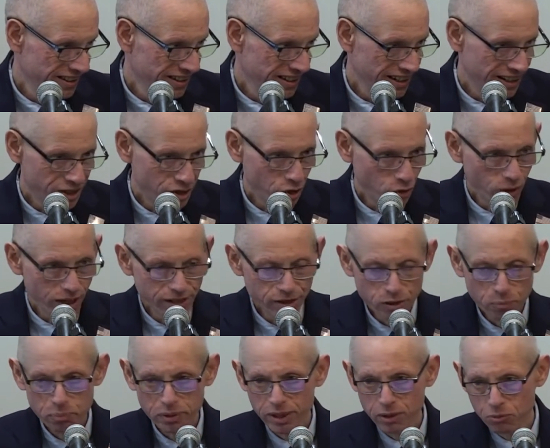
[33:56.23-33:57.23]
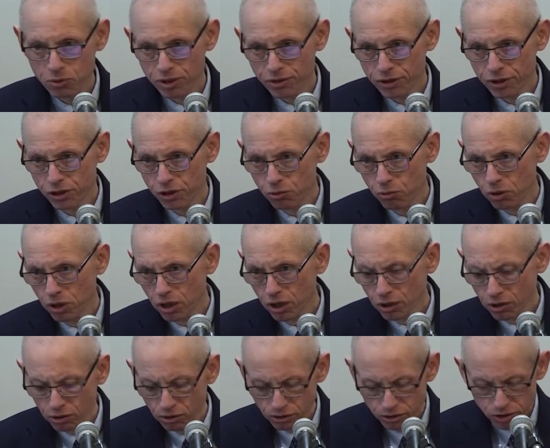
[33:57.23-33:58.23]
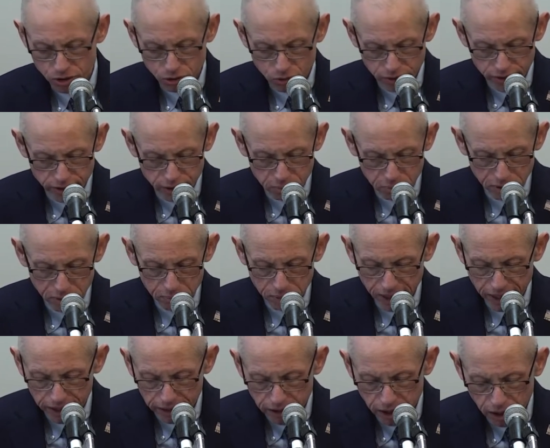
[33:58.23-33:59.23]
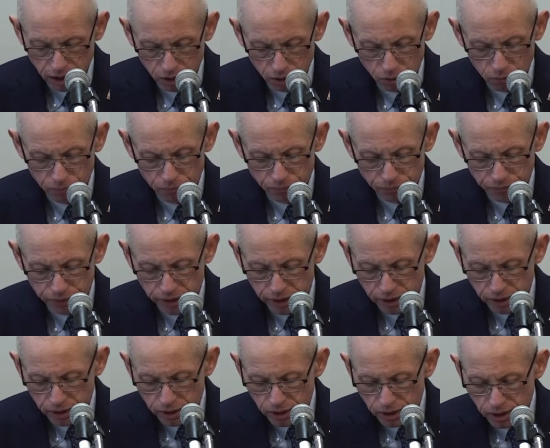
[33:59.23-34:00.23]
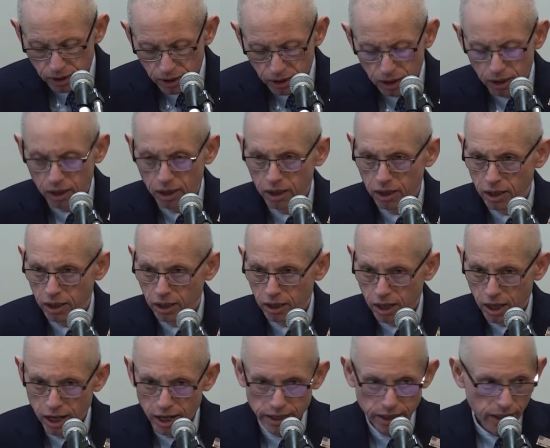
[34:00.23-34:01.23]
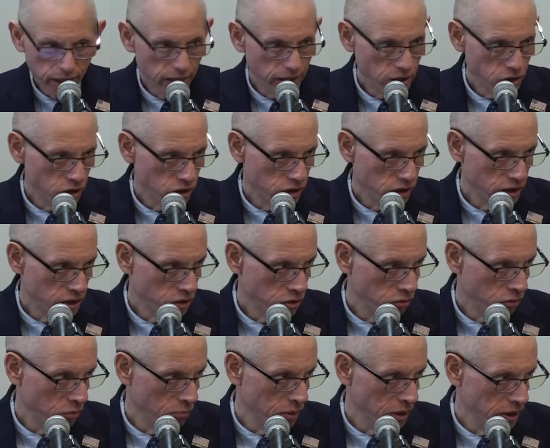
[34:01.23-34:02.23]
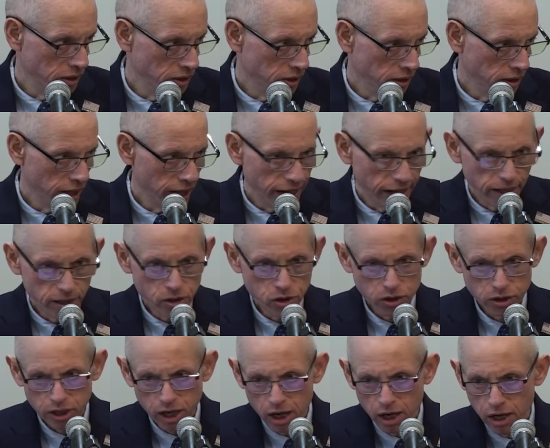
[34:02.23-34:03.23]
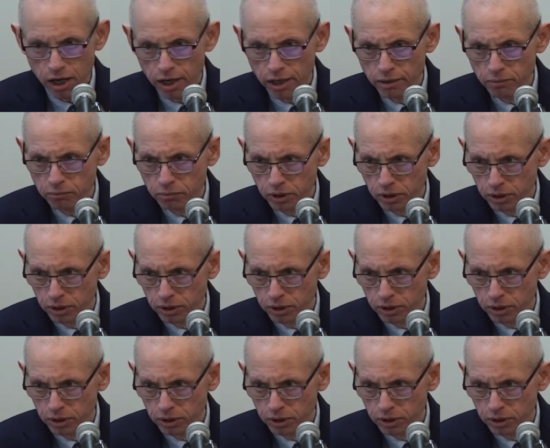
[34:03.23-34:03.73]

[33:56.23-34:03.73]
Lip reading: It's great to be with you all. It's great to be back home. I guess this will be the last time